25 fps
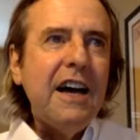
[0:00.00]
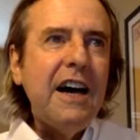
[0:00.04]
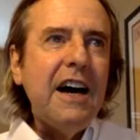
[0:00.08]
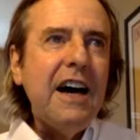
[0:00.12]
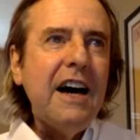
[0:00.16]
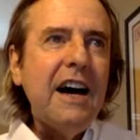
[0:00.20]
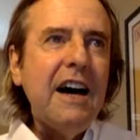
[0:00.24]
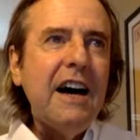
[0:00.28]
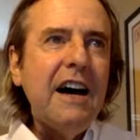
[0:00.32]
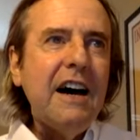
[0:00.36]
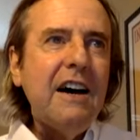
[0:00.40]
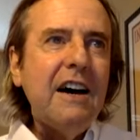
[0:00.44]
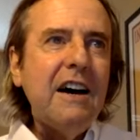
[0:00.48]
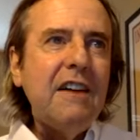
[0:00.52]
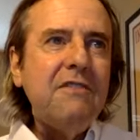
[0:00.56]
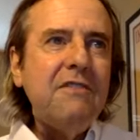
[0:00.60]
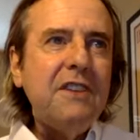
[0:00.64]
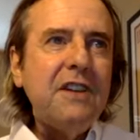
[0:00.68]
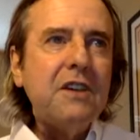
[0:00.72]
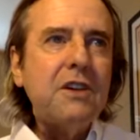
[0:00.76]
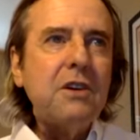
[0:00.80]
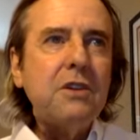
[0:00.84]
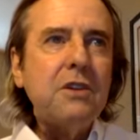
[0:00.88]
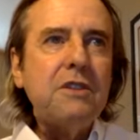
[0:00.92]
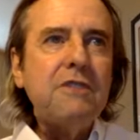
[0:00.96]
a
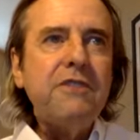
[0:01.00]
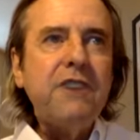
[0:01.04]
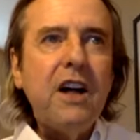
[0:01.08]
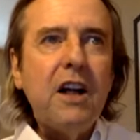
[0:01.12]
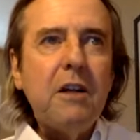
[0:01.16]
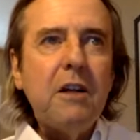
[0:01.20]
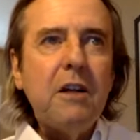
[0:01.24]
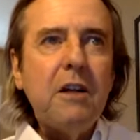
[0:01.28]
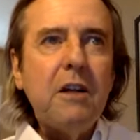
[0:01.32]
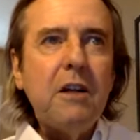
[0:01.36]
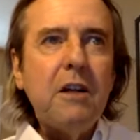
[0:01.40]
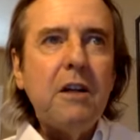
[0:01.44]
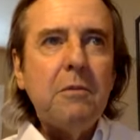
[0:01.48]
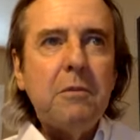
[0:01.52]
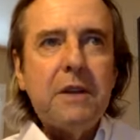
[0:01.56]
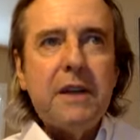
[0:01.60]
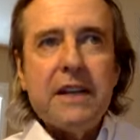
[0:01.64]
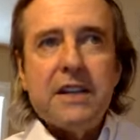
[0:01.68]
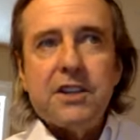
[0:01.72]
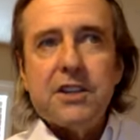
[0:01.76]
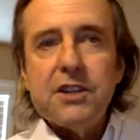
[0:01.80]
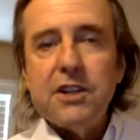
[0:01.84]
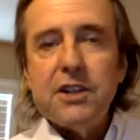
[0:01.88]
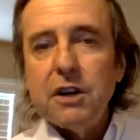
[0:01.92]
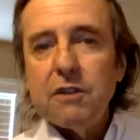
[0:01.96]
vehicle development
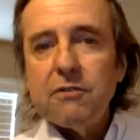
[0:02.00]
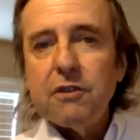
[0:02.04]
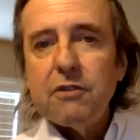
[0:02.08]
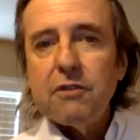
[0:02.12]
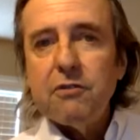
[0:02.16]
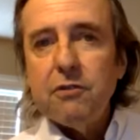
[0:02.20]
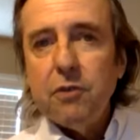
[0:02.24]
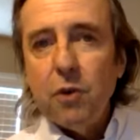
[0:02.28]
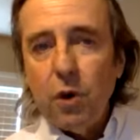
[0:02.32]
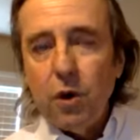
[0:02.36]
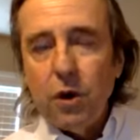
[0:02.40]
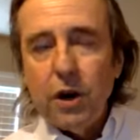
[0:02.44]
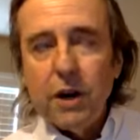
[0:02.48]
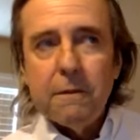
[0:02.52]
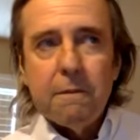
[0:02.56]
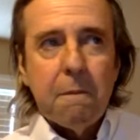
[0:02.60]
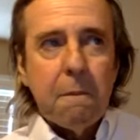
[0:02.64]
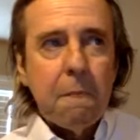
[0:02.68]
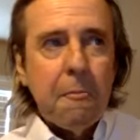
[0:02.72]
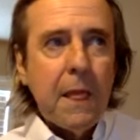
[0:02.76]
engineer for Ford.